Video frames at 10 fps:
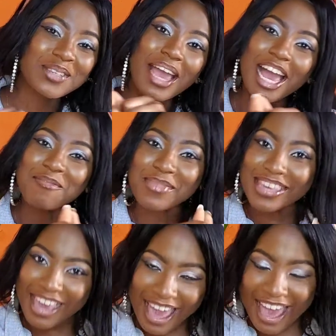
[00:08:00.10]
why I'm
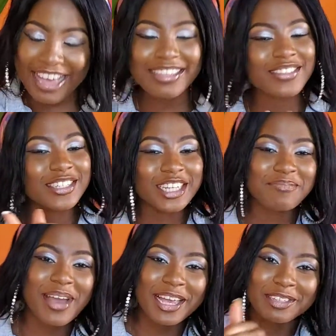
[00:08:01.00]
here to share
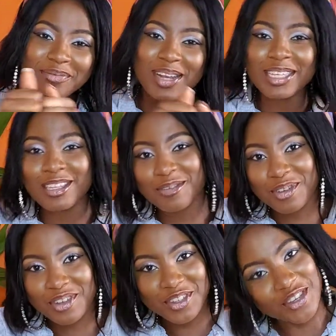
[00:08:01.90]
my experiences
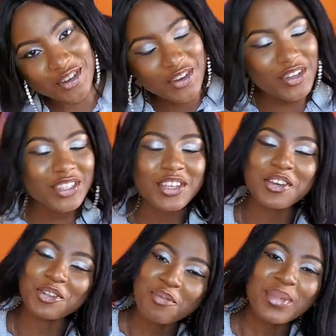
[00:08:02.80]
with you, so you
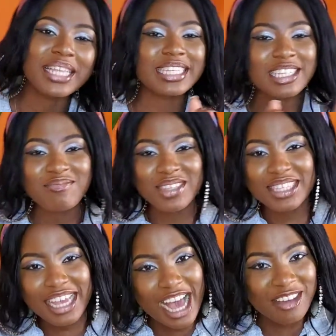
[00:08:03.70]
don't make the same
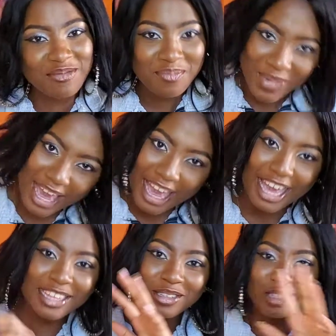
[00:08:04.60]
mistake I've
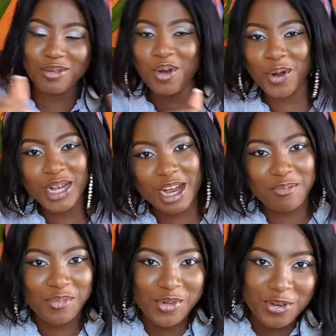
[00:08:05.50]
made, so we all can
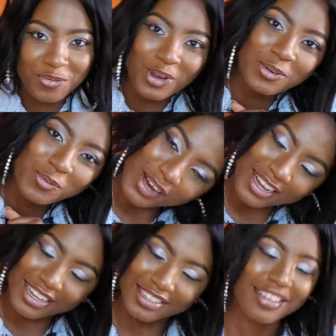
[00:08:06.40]
move
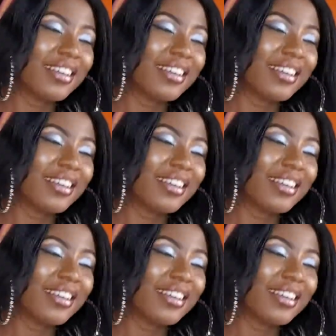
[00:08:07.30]
forward.